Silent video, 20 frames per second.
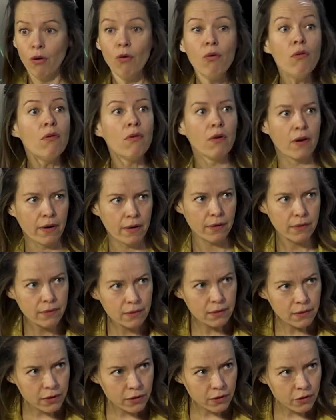Or
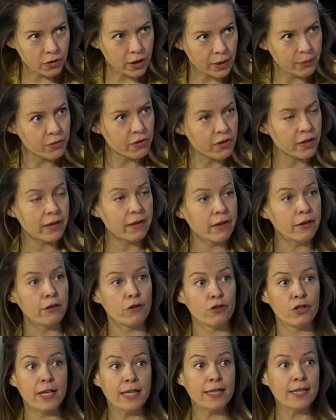you come to the
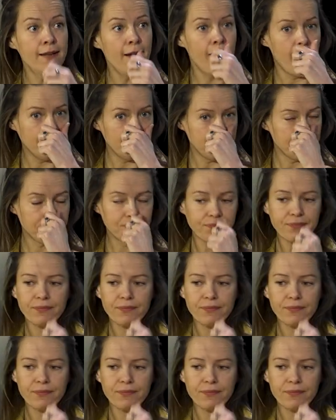conclusion it's not,